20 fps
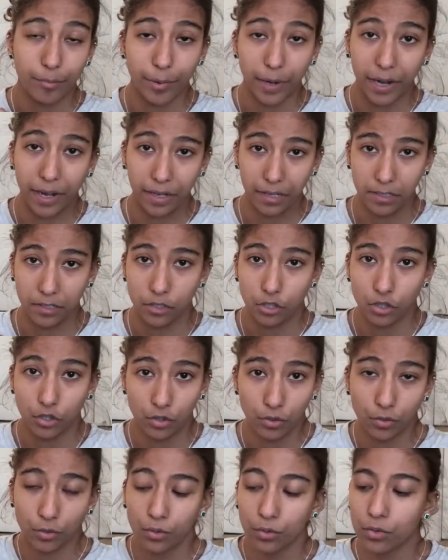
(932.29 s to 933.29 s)
buy
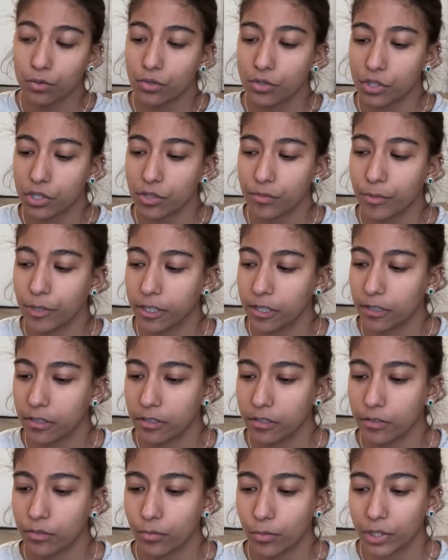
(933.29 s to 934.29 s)
shoes just
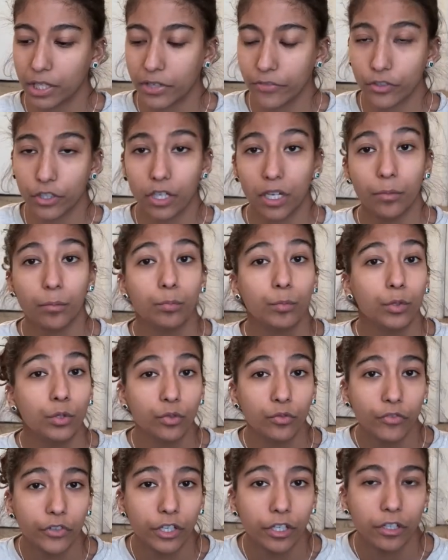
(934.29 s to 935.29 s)
because whenever I'm
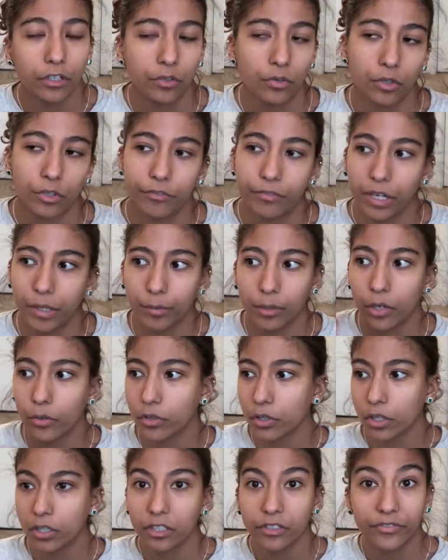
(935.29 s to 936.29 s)
moving or if I'm
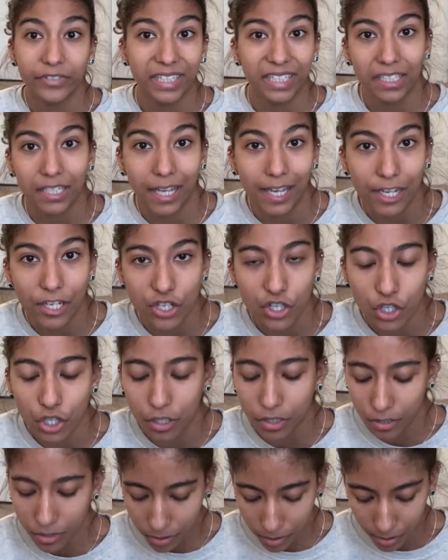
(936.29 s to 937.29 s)
going on a
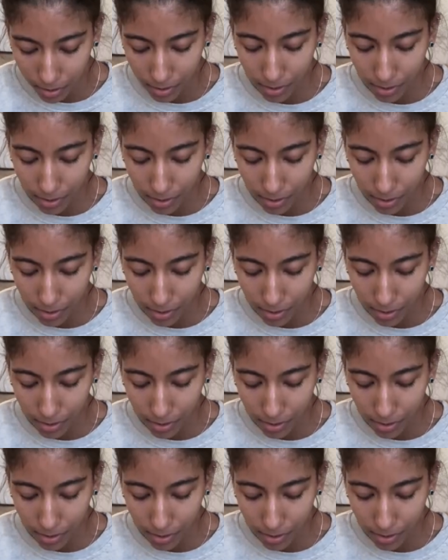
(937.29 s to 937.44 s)
vacation,